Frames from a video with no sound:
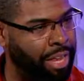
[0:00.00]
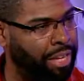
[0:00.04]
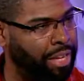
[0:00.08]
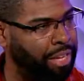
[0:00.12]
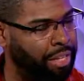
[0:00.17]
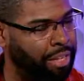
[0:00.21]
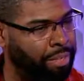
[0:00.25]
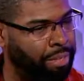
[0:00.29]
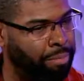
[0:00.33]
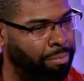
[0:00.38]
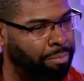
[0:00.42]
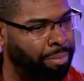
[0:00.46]

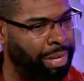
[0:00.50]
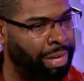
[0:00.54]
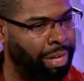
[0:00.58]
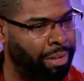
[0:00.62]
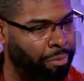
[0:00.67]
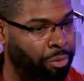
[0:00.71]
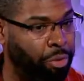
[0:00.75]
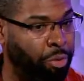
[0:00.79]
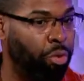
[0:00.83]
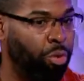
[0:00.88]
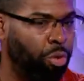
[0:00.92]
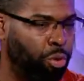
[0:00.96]
any,
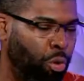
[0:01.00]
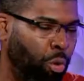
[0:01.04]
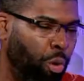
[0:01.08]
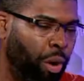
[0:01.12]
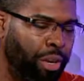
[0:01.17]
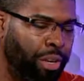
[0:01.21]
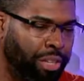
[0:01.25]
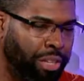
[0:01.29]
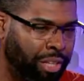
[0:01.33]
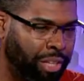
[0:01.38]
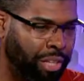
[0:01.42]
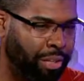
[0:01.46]
you
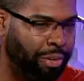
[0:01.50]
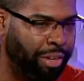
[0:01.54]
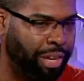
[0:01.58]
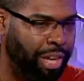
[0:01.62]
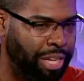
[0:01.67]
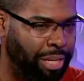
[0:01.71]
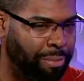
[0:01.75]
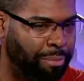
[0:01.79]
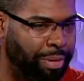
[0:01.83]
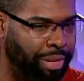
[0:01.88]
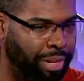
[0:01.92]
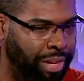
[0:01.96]
aren't declaring
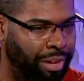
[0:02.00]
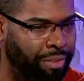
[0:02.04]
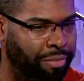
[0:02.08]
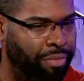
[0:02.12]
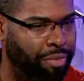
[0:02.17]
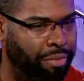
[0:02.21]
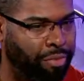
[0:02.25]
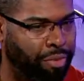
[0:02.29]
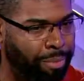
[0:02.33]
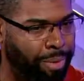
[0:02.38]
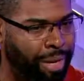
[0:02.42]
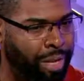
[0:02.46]
any
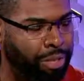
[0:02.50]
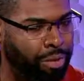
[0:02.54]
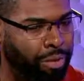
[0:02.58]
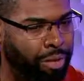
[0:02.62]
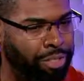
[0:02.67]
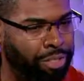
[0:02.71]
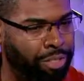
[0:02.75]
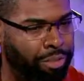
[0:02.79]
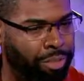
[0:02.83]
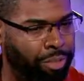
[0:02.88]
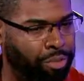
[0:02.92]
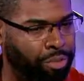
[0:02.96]
behavior for make
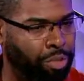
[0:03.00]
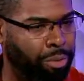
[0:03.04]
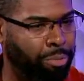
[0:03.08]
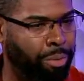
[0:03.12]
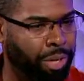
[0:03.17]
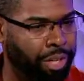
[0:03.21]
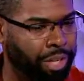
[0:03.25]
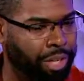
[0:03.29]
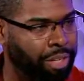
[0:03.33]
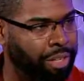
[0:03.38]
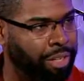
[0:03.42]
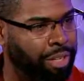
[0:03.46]
noise. There's no
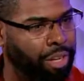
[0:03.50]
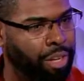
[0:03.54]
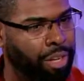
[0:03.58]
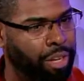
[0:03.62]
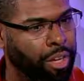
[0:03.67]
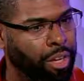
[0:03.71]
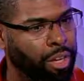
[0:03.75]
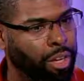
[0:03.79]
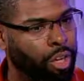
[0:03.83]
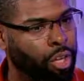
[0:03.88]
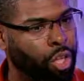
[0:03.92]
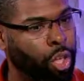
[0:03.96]
body. Mm
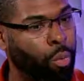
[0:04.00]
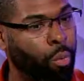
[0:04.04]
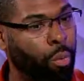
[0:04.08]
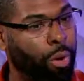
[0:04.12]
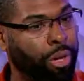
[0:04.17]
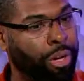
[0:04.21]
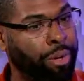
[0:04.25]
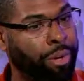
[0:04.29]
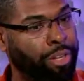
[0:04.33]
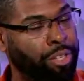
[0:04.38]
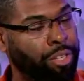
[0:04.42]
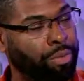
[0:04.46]
-hmm. You
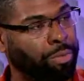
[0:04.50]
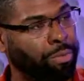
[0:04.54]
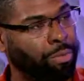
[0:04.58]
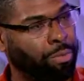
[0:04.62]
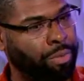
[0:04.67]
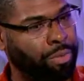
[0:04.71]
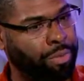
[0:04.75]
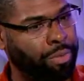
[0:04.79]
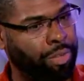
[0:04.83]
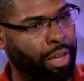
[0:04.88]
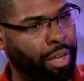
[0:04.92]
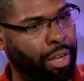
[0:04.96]
want to just
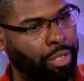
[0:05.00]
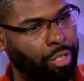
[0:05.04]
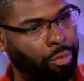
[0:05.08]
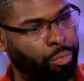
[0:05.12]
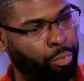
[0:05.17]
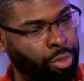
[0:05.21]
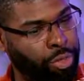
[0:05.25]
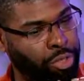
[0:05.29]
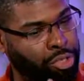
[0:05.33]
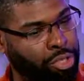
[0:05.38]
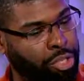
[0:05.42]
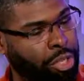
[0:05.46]
uh,
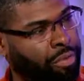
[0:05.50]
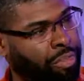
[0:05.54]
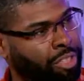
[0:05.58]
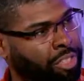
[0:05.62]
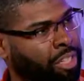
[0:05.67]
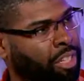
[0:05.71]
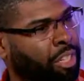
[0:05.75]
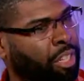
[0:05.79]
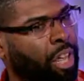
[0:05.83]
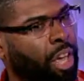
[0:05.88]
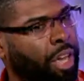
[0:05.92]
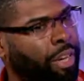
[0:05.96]
reserve a
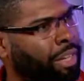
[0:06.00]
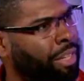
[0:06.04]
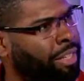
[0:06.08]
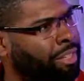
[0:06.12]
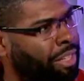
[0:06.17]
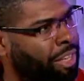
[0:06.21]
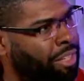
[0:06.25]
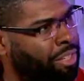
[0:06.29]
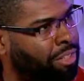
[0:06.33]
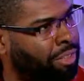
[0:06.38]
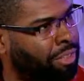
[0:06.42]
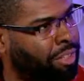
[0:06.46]
slot
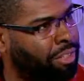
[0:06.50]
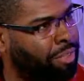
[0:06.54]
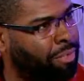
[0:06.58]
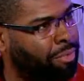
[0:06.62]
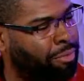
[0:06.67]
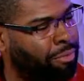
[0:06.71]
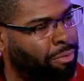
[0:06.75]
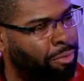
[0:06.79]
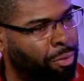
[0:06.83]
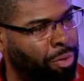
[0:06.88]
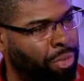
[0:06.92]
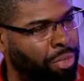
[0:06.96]
essentially
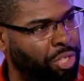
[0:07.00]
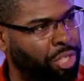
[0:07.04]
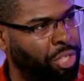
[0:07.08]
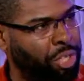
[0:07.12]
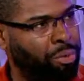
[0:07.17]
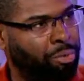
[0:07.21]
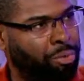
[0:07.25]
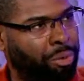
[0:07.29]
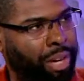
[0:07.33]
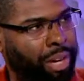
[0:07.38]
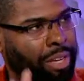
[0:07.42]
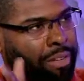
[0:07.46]
for
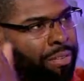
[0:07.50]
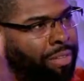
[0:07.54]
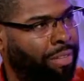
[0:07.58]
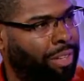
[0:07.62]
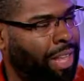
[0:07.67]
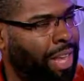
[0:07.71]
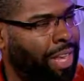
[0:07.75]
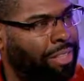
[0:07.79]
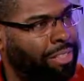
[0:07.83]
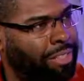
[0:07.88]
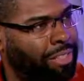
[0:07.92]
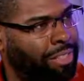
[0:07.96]
derived
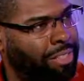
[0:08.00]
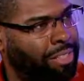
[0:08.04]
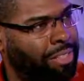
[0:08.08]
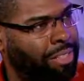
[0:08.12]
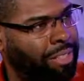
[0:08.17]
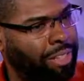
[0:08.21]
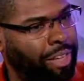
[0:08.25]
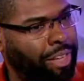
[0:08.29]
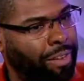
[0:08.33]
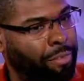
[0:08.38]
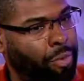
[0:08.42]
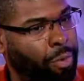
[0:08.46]
classes
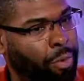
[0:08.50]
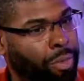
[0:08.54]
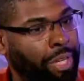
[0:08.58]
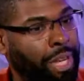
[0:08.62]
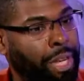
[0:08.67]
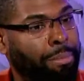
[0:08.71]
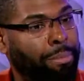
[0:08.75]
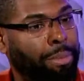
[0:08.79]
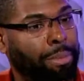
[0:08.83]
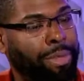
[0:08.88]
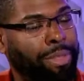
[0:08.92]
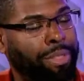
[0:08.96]
to give you an
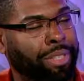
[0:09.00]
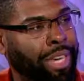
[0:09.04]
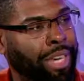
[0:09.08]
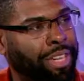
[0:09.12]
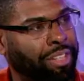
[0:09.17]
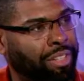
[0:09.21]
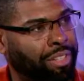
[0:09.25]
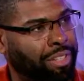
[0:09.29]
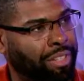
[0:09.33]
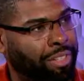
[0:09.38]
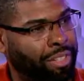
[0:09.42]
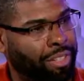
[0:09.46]

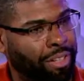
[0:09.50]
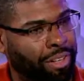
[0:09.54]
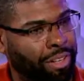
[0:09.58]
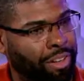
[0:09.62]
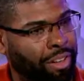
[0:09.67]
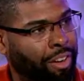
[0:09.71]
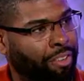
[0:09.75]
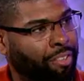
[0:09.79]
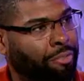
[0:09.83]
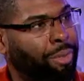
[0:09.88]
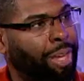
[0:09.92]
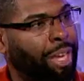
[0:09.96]
implementation
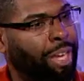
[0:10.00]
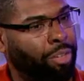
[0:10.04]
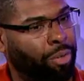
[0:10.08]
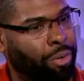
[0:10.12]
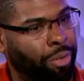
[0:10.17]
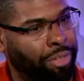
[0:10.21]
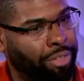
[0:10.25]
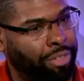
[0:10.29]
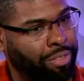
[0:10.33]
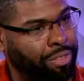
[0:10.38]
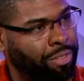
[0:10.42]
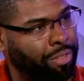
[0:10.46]
of make
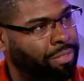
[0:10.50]
noise. Right,